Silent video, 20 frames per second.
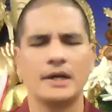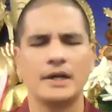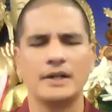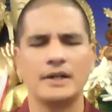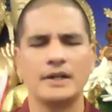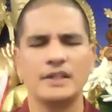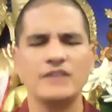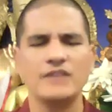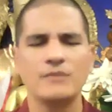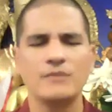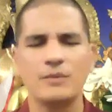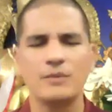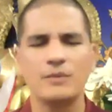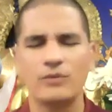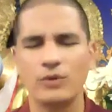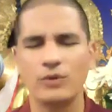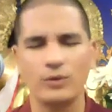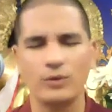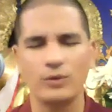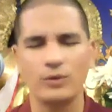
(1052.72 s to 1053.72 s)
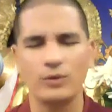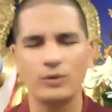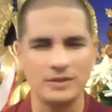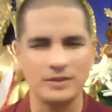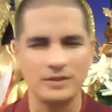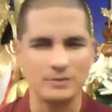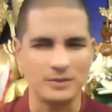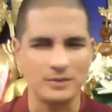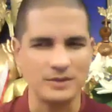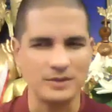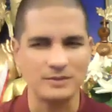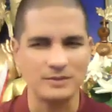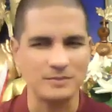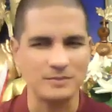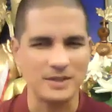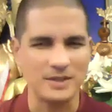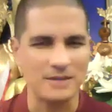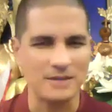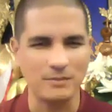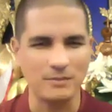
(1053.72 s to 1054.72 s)
even before we
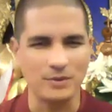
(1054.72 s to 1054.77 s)
become